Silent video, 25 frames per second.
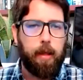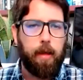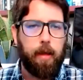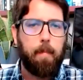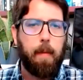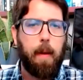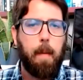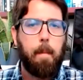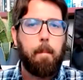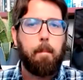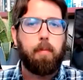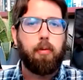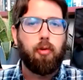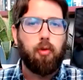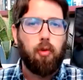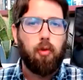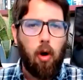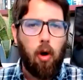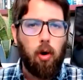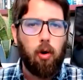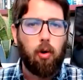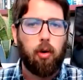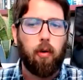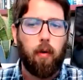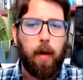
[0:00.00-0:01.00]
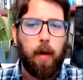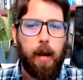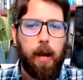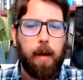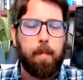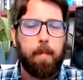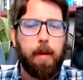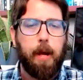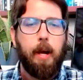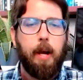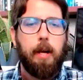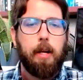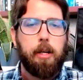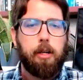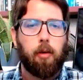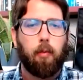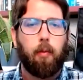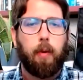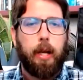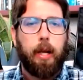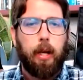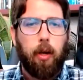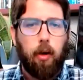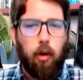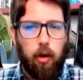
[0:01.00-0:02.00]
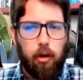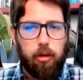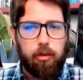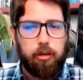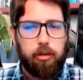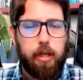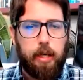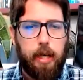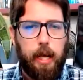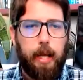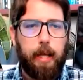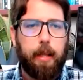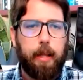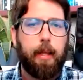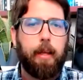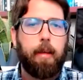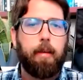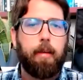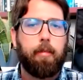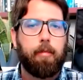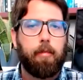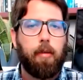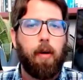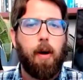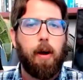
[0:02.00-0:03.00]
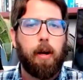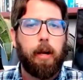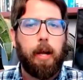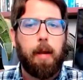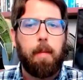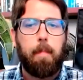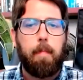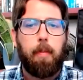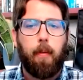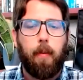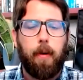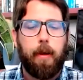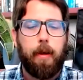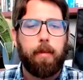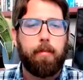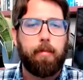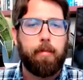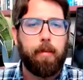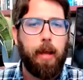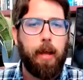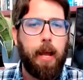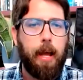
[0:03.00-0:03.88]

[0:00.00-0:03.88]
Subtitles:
they've been programmed to regurgitate these talking points.